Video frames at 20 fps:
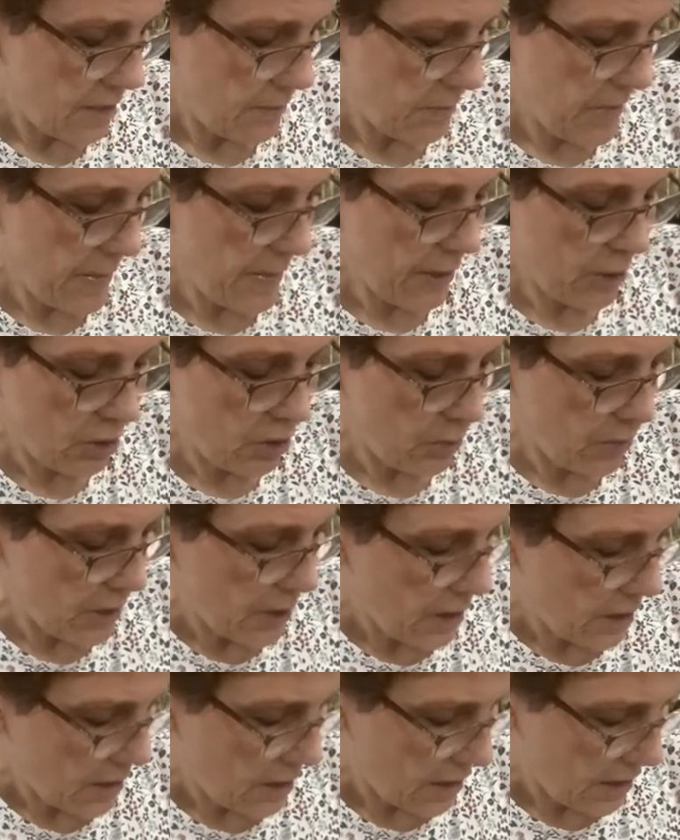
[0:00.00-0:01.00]
Maybe I'll do a
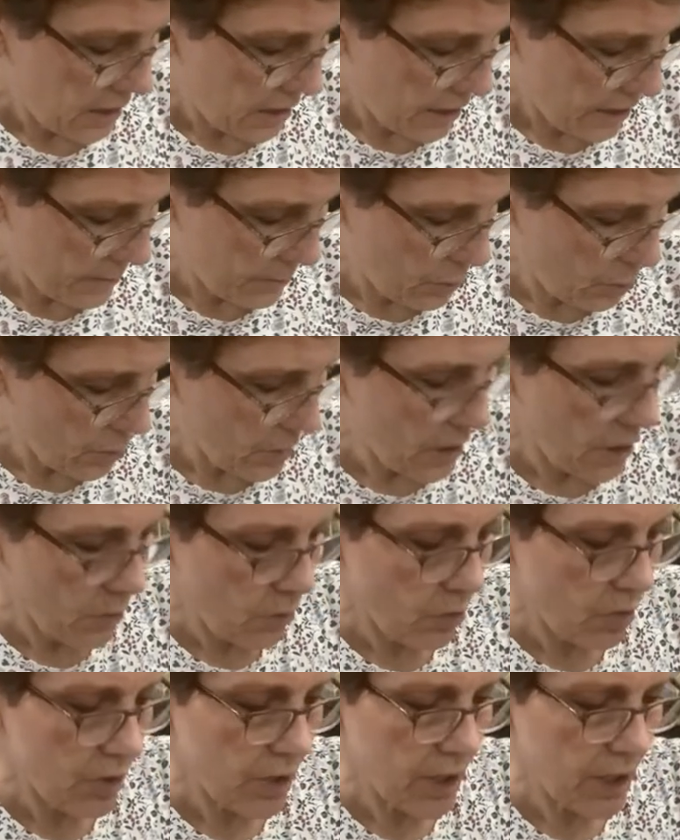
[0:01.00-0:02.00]
lime green
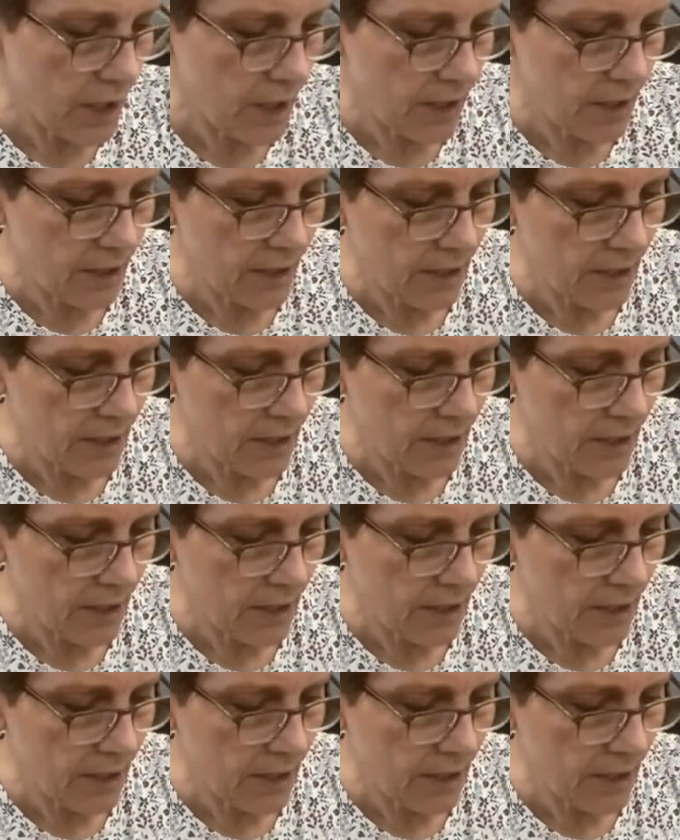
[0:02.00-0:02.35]
one,